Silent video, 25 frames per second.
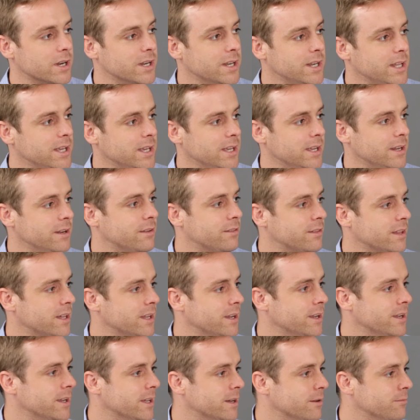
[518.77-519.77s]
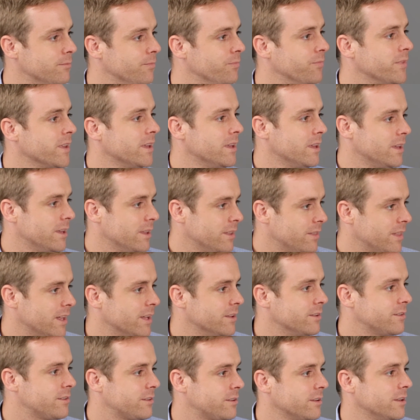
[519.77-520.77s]
need, then
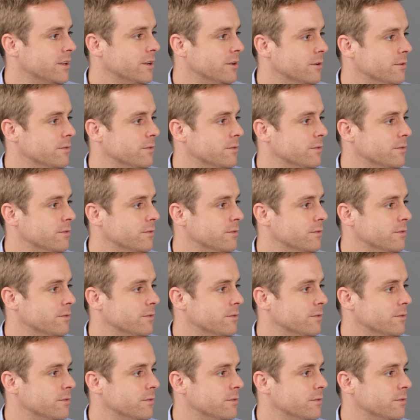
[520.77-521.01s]
that's